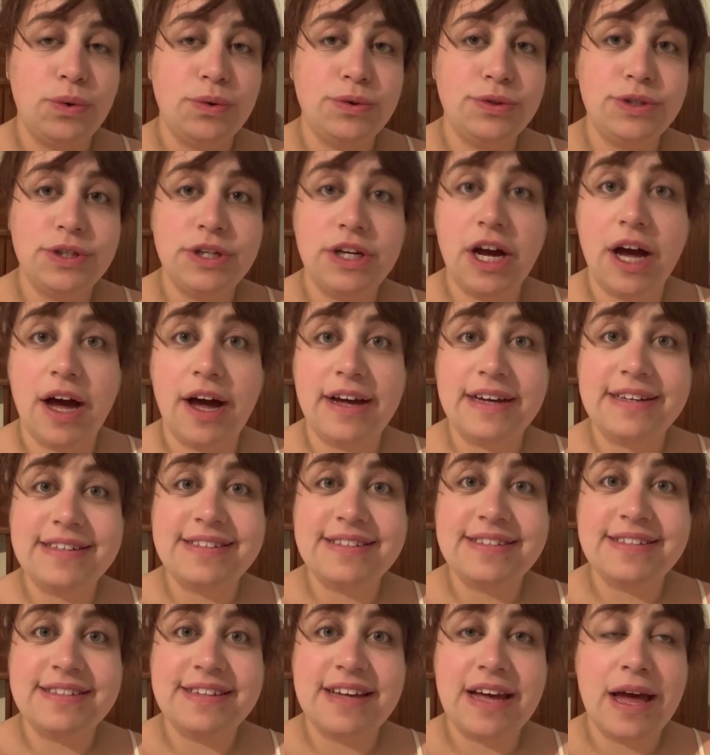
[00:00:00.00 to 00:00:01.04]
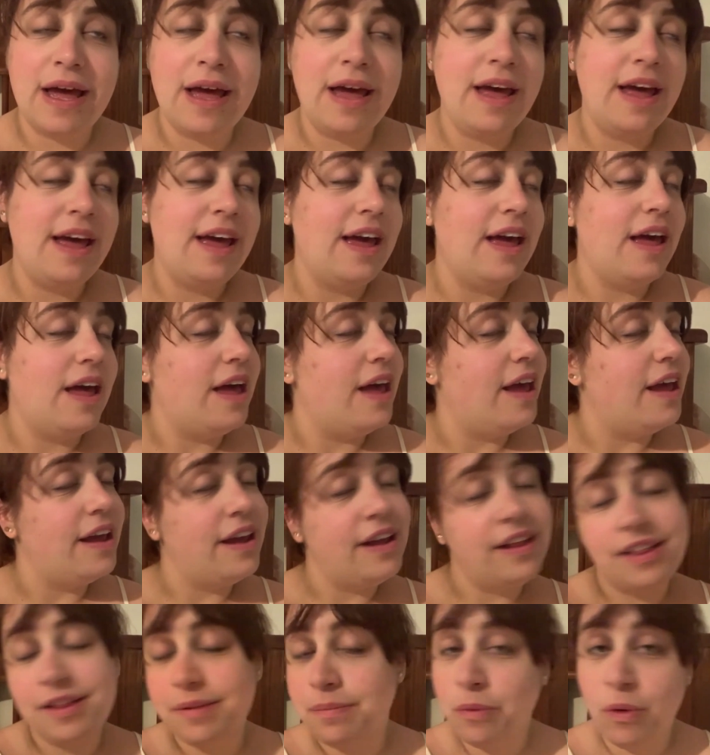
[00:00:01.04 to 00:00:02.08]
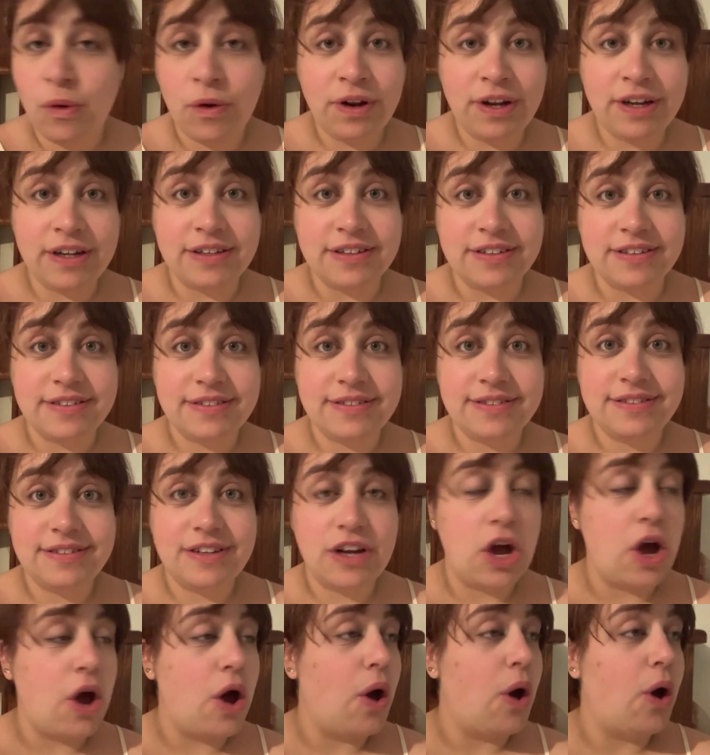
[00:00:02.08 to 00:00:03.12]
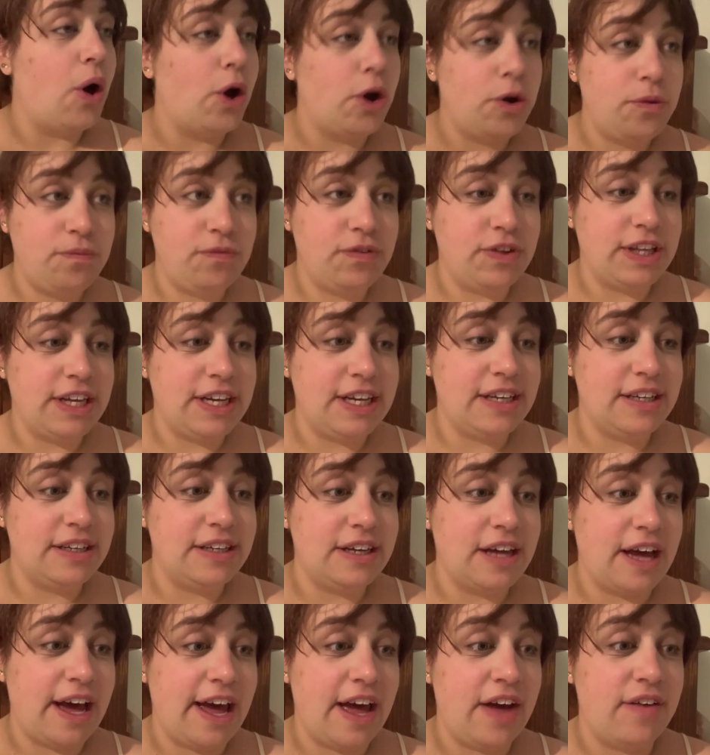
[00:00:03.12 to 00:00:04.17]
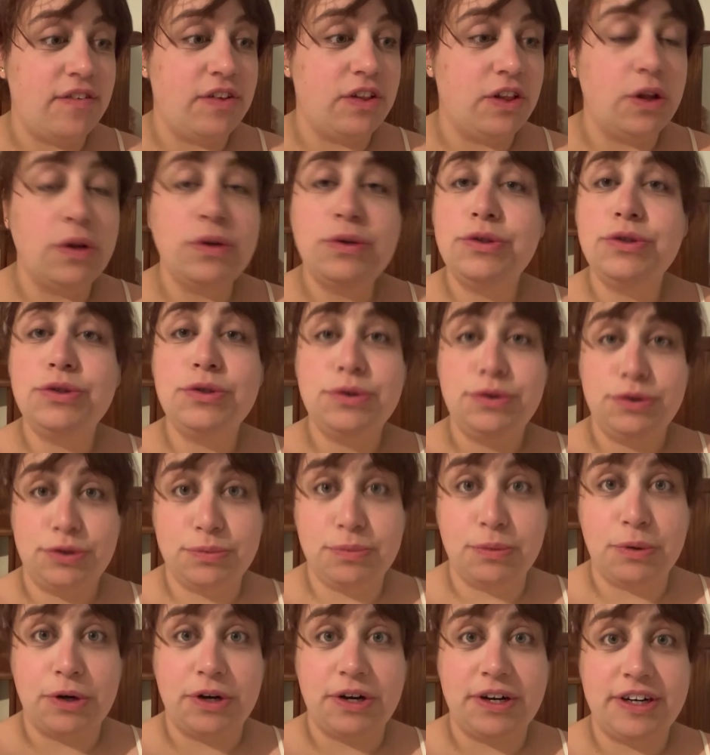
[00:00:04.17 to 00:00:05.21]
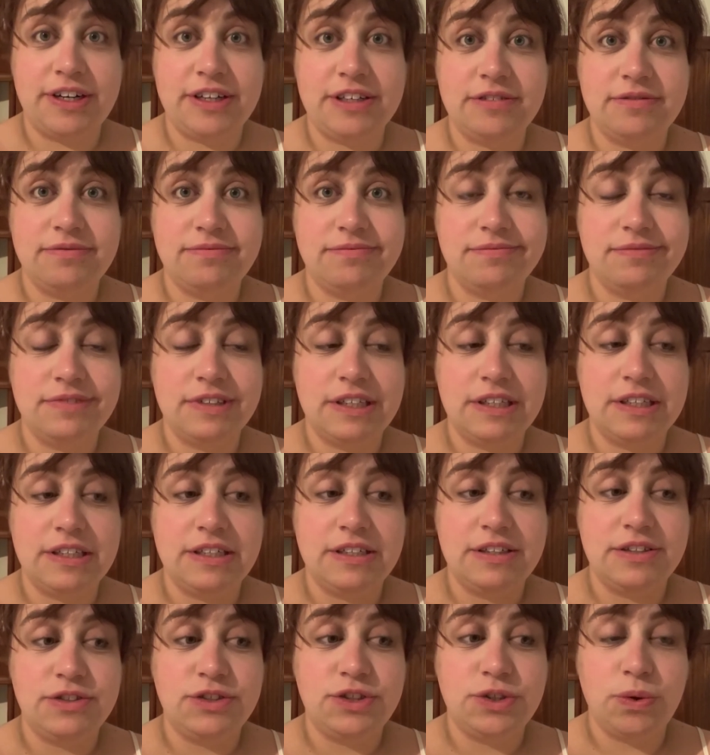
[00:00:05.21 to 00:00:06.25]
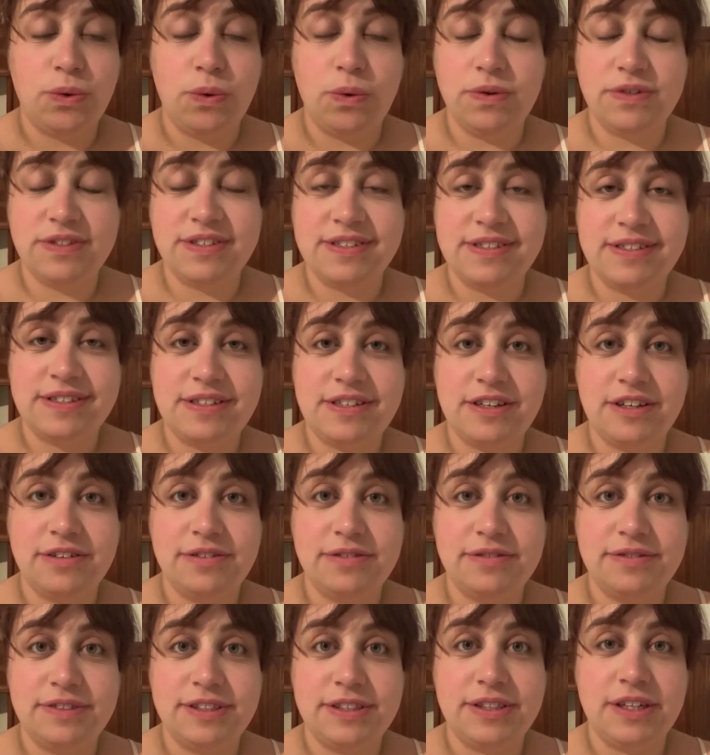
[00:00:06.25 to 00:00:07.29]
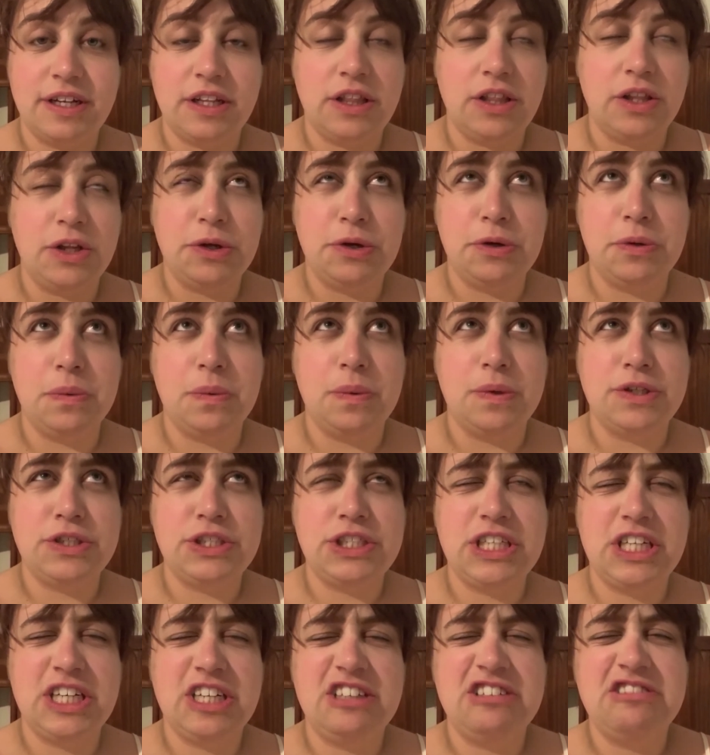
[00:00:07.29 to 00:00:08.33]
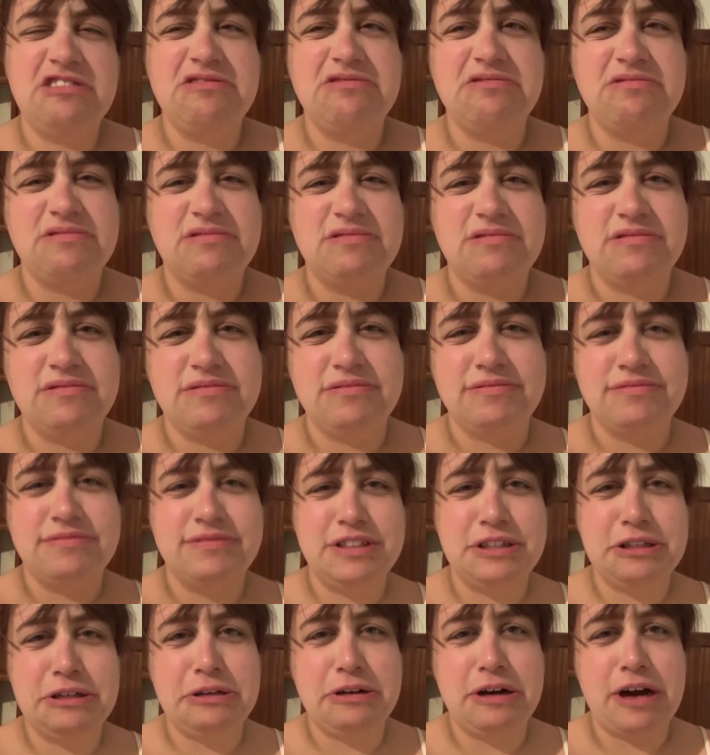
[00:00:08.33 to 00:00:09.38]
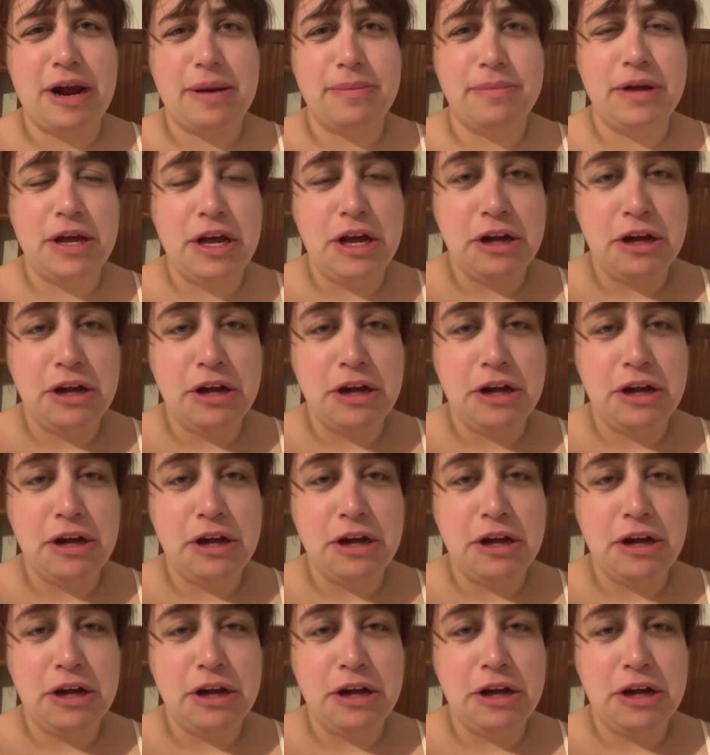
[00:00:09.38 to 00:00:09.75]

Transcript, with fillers: talk to you guys in the morning. Hopefully, I have a lot to do tomorrow. Chores and stuff, and a lot of washing. The crap